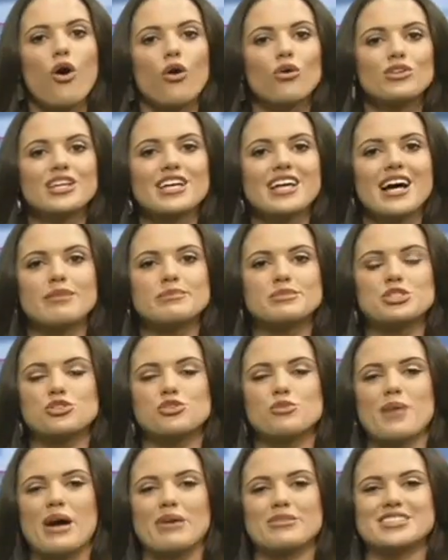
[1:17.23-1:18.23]
only up to
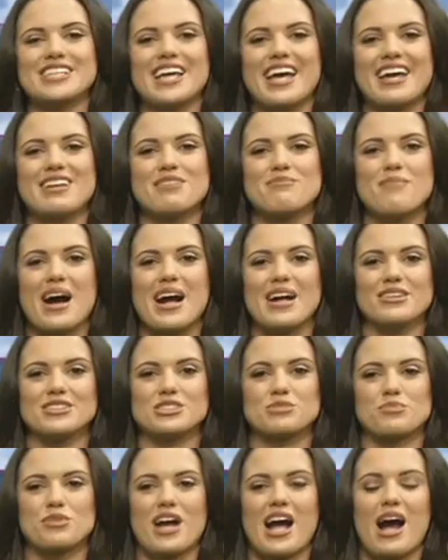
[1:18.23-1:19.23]
about 10
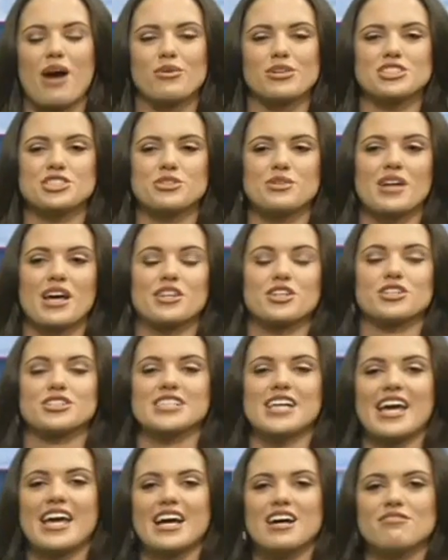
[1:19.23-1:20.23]
miles per hour. So another
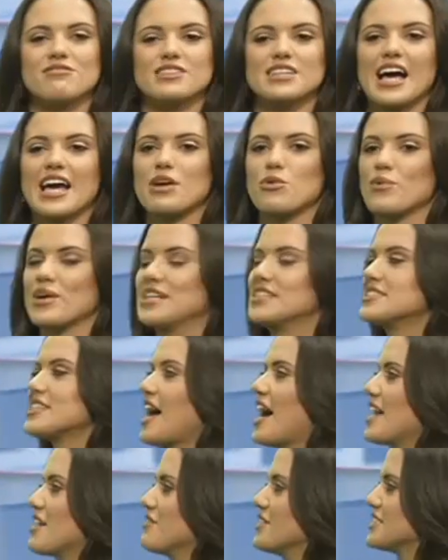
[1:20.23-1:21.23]
day of light winds
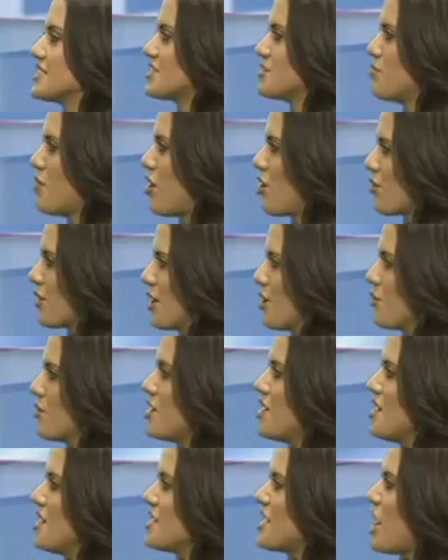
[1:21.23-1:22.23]
ahead of us tomorrow.
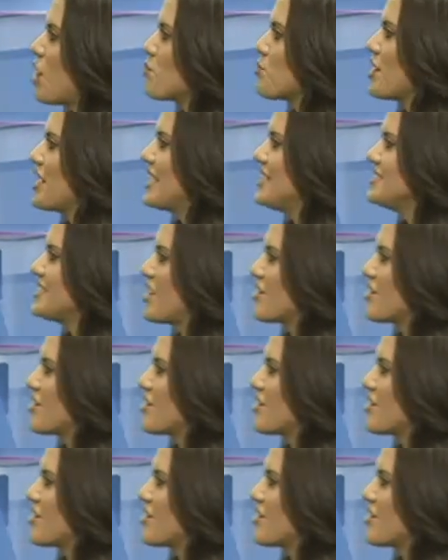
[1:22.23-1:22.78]
Now breaking